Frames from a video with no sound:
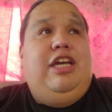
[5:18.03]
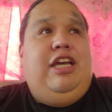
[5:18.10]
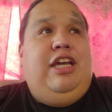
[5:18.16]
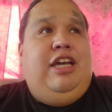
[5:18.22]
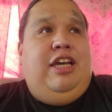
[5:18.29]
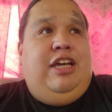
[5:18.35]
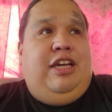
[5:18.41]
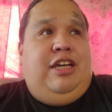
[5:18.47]

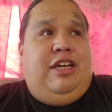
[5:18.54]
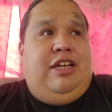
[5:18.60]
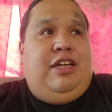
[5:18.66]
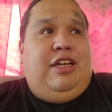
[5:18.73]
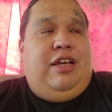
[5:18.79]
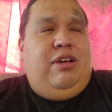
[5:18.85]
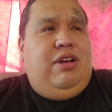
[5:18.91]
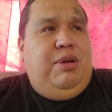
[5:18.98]

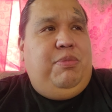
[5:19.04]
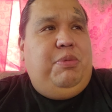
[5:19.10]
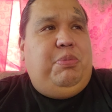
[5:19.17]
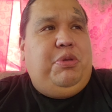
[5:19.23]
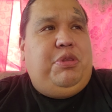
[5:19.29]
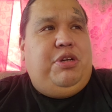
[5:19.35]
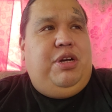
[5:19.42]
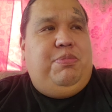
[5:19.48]
and I'll come
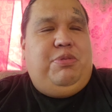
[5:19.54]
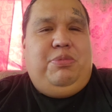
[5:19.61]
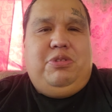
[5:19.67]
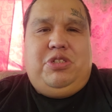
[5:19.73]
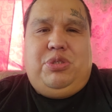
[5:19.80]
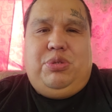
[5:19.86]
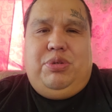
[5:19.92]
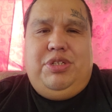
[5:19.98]
up with a couple
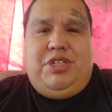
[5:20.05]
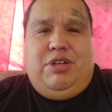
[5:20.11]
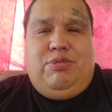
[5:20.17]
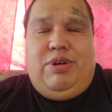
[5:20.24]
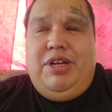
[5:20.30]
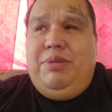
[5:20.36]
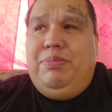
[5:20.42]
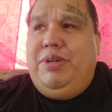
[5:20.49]
more stories. I'll
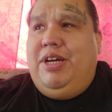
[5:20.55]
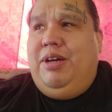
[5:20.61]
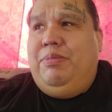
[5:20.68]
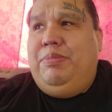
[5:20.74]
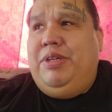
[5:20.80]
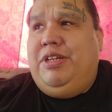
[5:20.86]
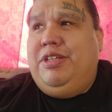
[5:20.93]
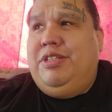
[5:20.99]
write them
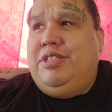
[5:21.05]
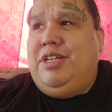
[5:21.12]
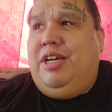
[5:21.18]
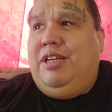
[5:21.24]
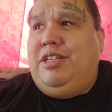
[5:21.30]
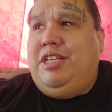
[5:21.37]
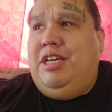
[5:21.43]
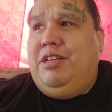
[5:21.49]
down because
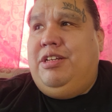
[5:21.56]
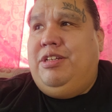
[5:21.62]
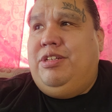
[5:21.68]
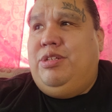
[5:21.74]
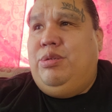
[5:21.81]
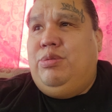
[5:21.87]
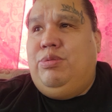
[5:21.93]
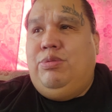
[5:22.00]
I
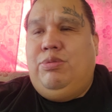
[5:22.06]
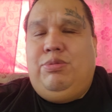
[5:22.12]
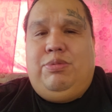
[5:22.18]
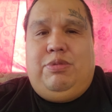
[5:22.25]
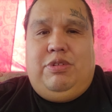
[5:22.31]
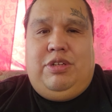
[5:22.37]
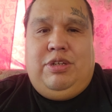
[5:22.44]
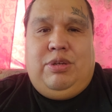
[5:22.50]
tend
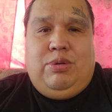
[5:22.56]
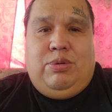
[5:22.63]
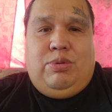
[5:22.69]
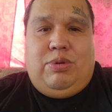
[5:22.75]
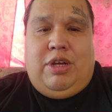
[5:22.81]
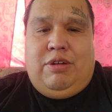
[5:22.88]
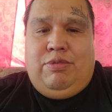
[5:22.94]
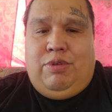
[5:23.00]
to, you
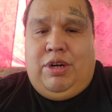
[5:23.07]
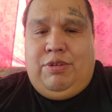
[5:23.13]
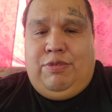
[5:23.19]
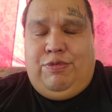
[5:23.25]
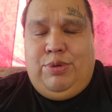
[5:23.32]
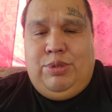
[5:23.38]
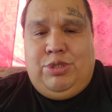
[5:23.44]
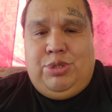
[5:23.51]
know, I run
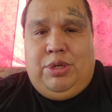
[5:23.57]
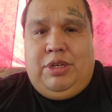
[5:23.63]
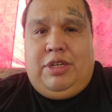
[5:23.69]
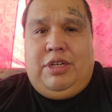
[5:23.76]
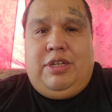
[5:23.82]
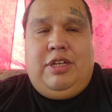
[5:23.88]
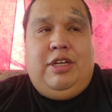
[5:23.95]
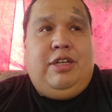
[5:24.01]
a food
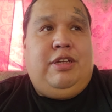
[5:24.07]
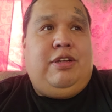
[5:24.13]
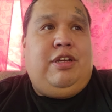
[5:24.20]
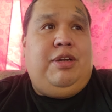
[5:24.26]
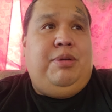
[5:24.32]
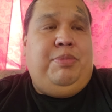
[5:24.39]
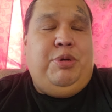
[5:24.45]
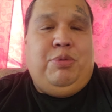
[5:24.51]
truck. I'm
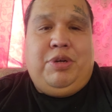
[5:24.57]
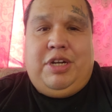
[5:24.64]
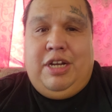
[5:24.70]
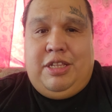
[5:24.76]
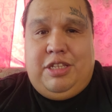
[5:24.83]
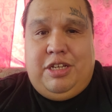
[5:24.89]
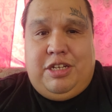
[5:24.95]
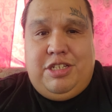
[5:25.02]
going to be
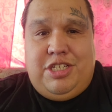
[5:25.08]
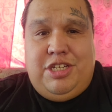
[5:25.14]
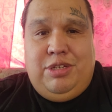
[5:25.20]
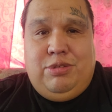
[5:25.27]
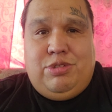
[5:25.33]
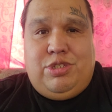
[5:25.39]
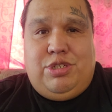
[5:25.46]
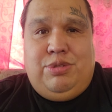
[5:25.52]
working at the
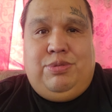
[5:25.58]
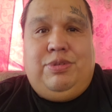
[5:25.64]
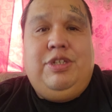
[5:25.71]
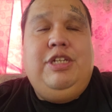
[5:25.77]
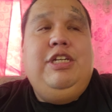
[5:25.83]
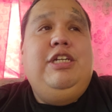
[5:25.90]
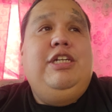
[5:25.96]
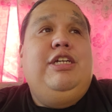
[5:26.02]
casino soon.
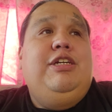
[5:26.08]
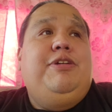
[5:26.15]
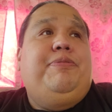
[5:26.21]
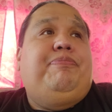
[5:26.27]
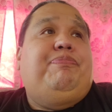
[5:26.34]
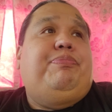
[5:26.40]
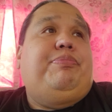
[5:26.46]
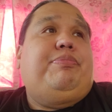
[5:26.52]

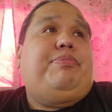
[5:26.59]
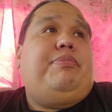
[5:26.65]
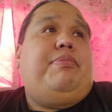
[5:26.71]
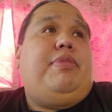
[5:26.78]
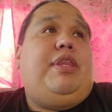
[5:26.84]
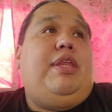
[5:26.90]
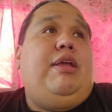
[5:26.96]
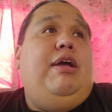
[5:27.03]

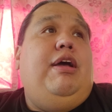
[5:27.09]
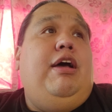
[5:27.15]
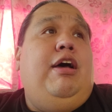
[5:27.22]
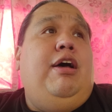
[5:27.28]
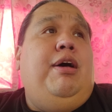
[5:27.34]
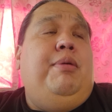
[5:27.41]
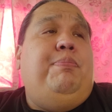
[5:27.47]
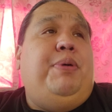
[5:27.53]

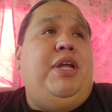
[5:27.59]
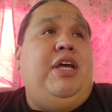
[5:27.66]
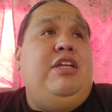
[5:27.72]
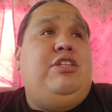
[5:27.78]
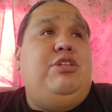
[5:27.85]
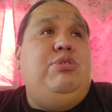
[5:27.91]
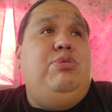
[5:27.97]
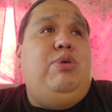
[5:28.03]
Uh, but I
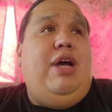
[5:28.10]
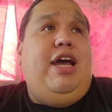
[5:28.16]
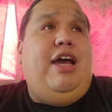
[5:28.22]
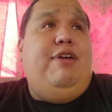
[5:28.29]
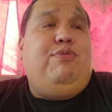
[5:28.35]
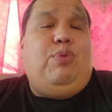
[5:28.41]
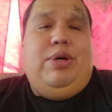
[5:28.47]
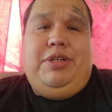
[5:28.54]
do
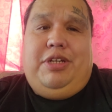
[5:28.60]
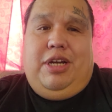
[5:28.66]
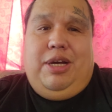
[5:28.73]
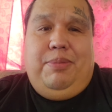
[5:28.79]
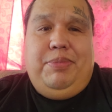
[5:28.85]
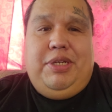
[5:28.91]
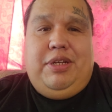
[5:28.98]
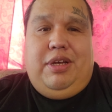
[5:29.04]
have one
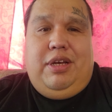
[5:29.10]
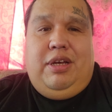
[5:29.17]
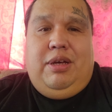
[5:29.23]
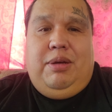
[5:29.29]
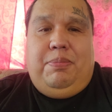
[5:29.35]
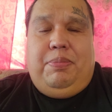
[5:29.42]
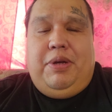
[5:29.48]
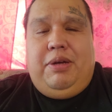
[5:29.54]
coming
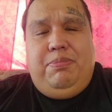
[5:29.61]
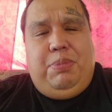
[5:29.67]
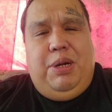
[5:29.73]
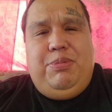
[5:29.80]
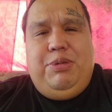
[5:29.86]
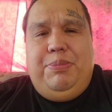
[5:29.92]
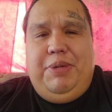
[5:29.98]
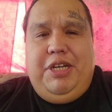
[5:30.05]
up. I'll
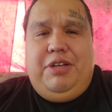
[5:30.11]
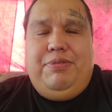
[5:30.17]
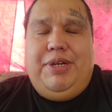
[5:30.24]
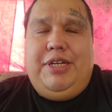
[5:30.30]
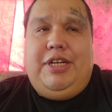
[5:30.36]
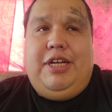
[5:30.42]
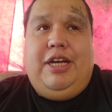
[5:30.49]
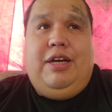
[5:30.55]
probably make it
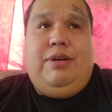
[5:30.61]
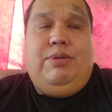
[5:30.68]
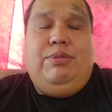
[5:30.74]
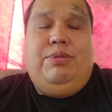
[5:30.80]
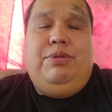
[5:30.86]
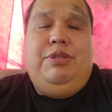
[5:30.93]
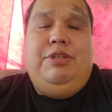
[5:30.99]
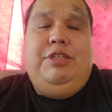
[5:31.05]
right now